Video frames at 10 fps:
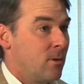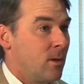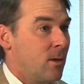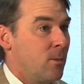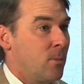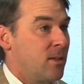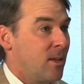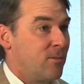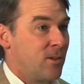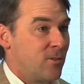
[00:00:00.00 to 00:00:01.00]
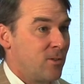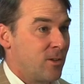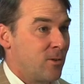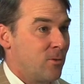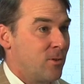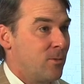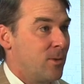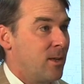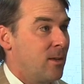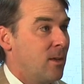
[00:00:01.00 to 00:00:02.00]
Uh, by definition, they're going to
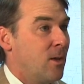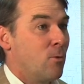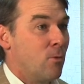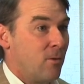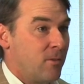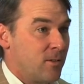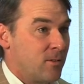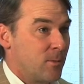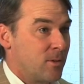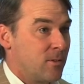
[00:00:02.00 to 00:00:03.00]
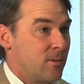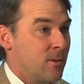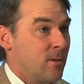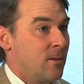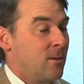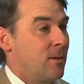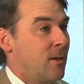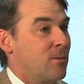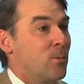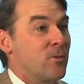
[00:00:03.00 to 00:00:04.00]
be rough estimates.
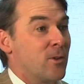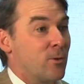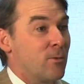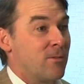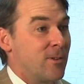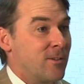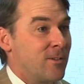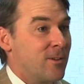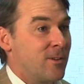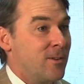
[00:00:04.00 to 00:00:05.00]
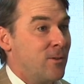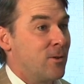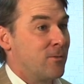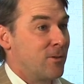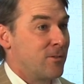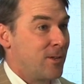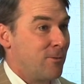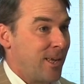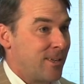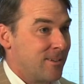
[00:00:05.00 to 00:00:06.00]
I suppose they're equivalent to the university
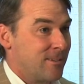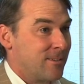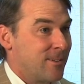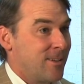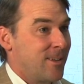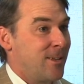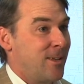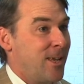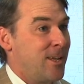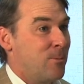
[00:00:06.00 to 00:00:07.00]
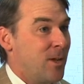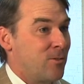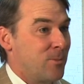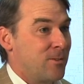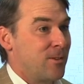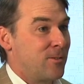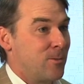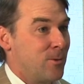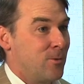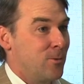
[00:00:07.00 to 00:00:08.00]
rankings. Uh, any measurement
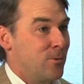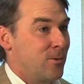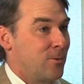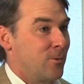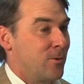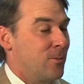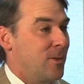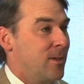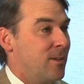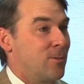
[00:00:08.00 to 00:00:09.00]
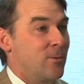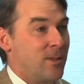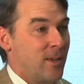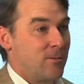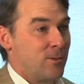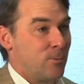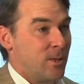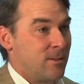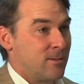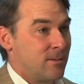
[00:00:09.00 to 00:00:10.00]
system you use is going to be is going to have its
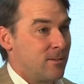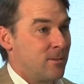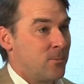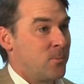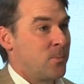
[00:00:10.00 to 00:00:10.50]
weaknesses.